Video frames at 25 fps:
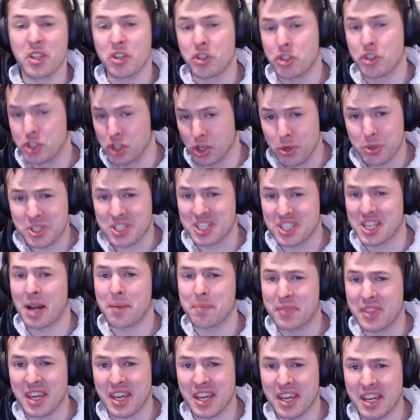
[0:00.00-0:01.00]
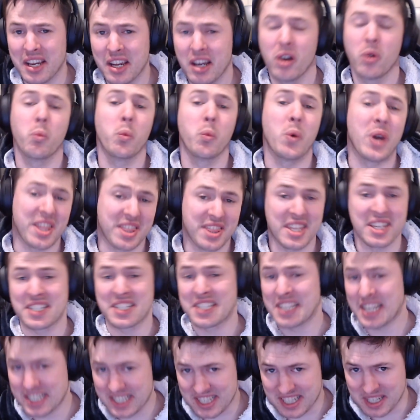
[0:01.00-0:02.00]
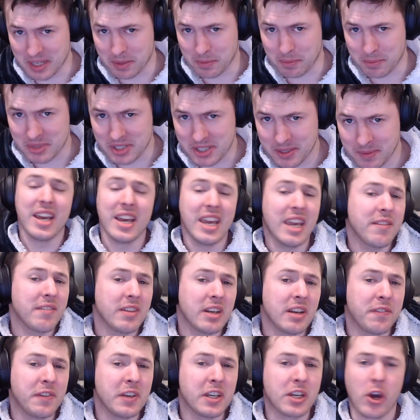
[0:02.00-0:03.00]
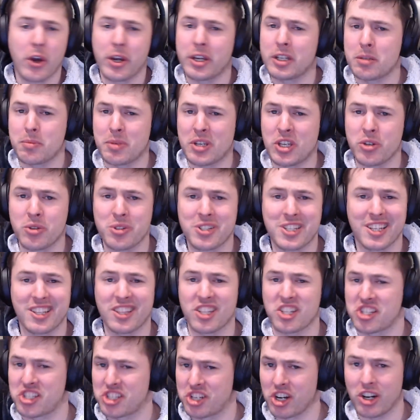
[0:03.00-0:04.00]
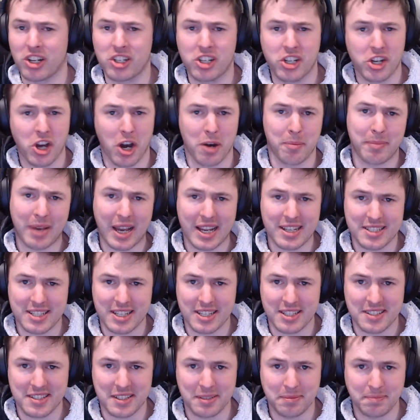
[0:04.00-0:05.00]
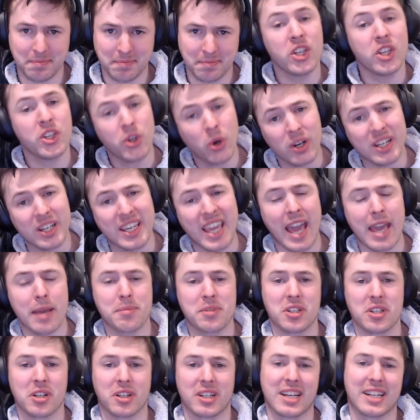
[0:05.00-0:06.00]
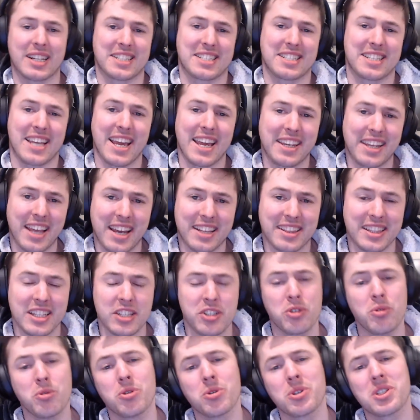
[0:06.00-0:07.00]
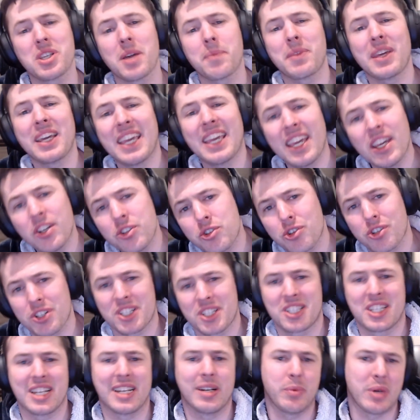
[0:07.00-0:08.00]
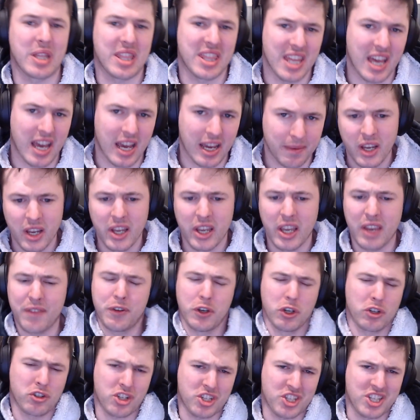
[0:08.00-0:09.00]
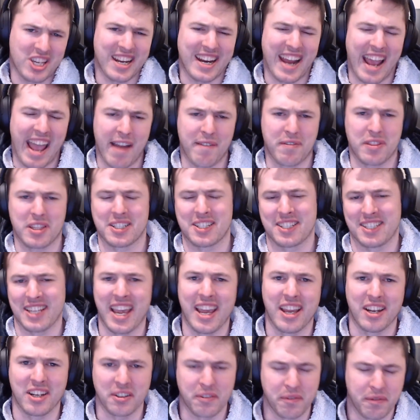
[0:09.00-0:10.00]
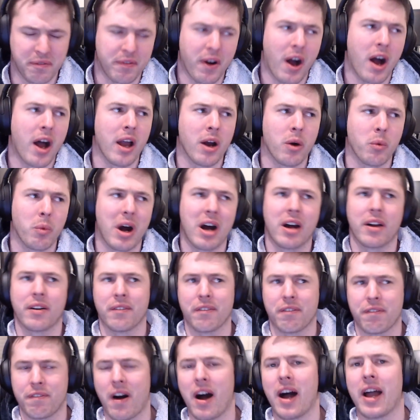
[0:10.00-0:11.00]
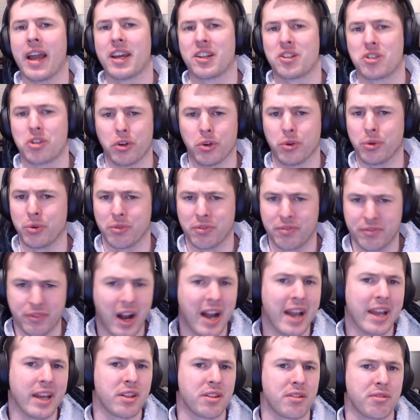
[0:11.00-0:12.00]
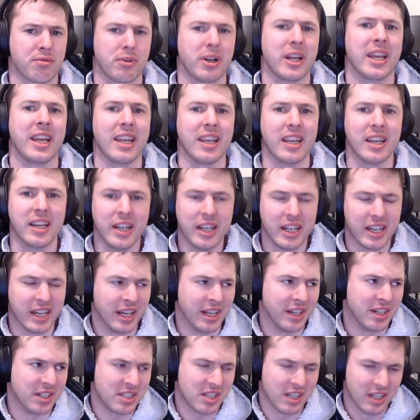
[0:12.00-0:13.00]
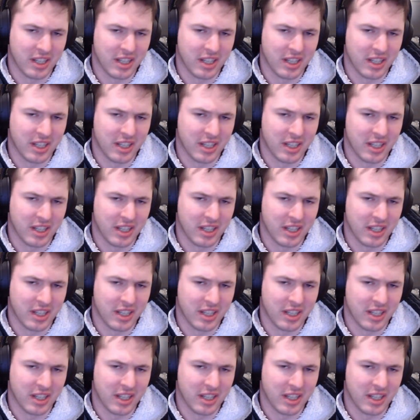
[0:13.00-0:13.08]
do something with the systems. Even if you're going to be using the stock combat system, your game's not going to stand out unless you do something interesting with that. If you're just going to have the standard Fire 1, Fire 2, Fire 3, and